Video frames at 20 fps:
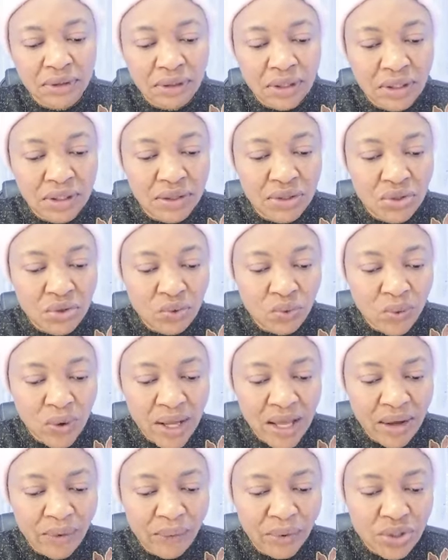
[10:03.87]
It is
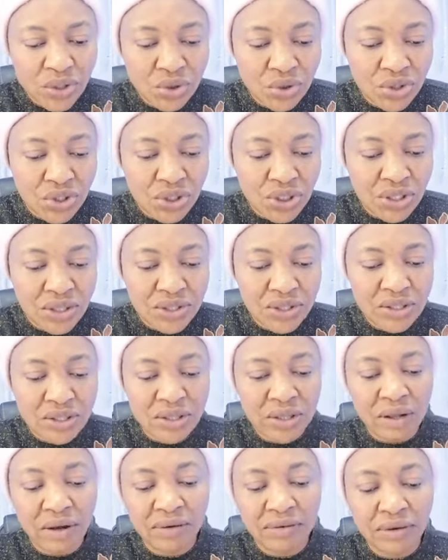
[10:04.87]
well with you,
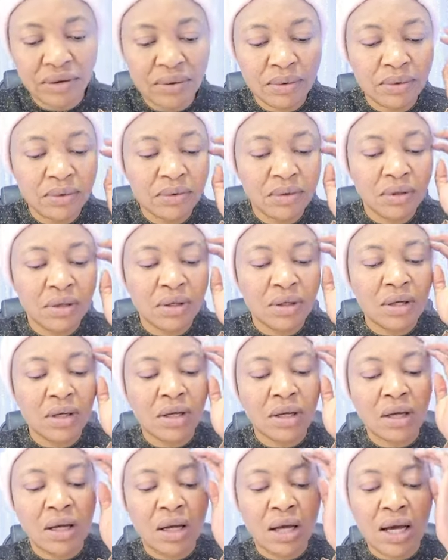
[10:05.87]
Jesus. Love you.
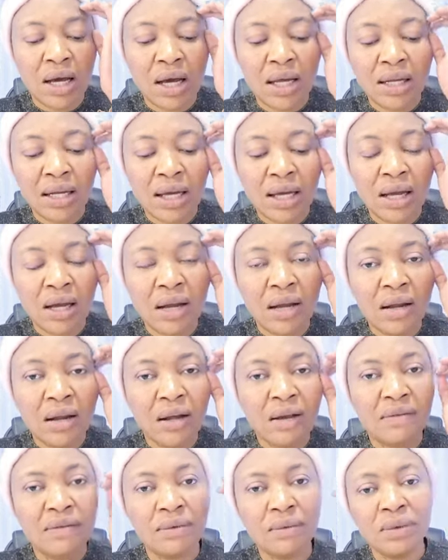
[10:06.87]
And I
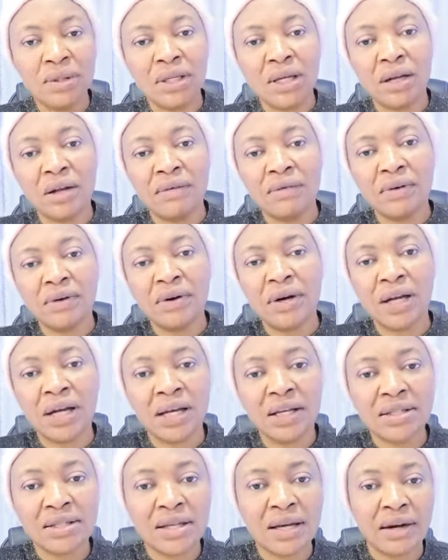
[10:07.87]
love you with the love of
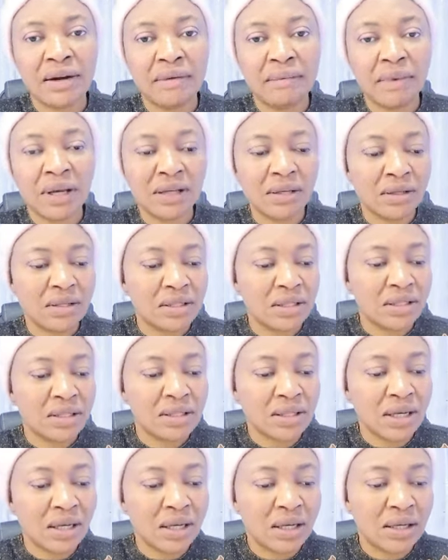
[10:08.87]
Christ. I remain your
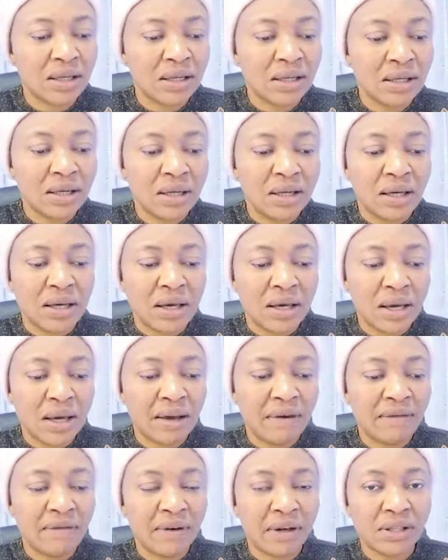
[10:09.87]
sister,
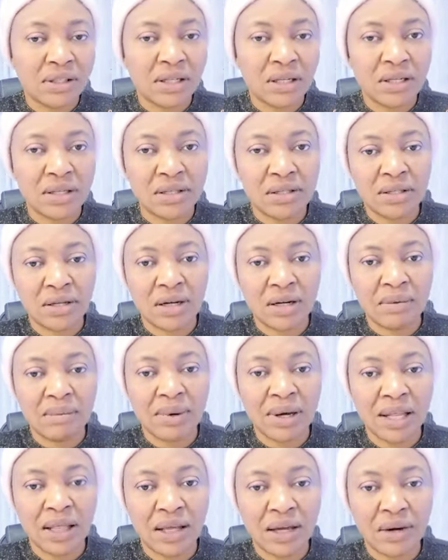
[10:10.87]
Evangelist Sarah,
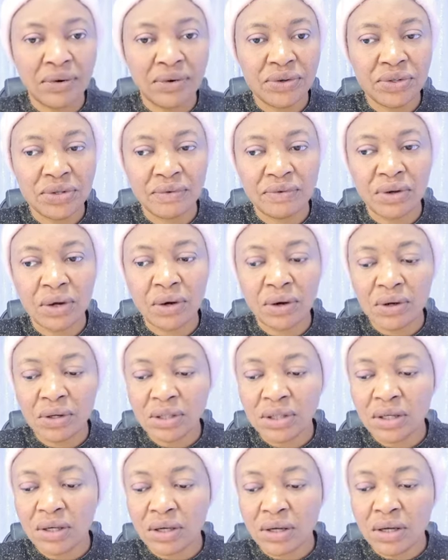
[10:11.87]
by the grace of
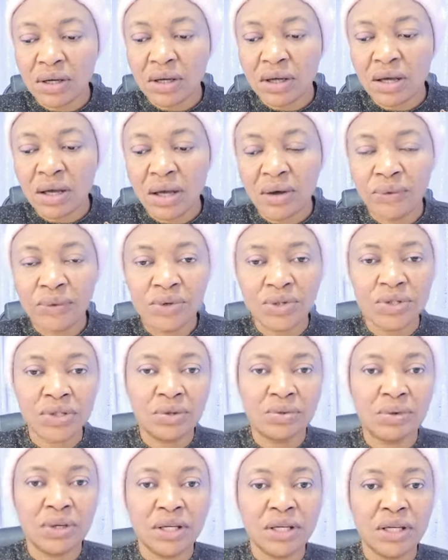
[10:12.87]
God. I will see
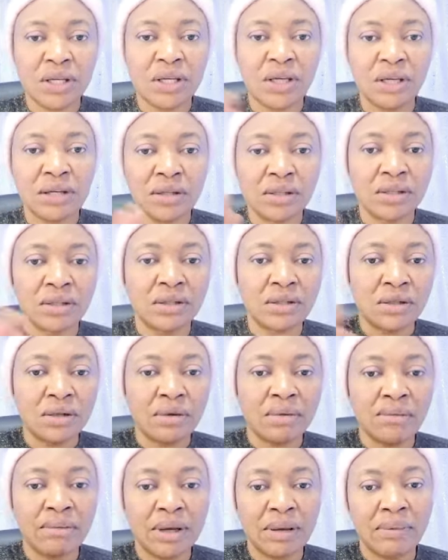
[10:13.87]
you again.
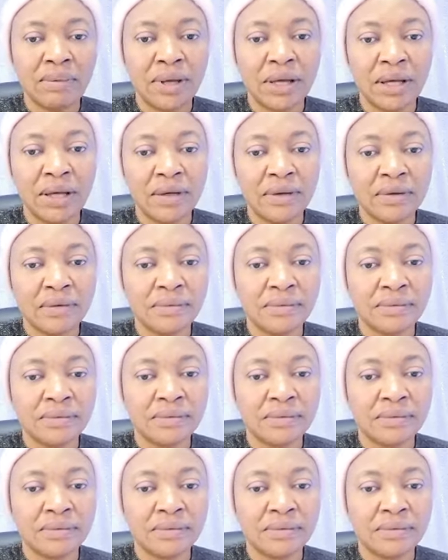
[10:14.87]
Bye-bye.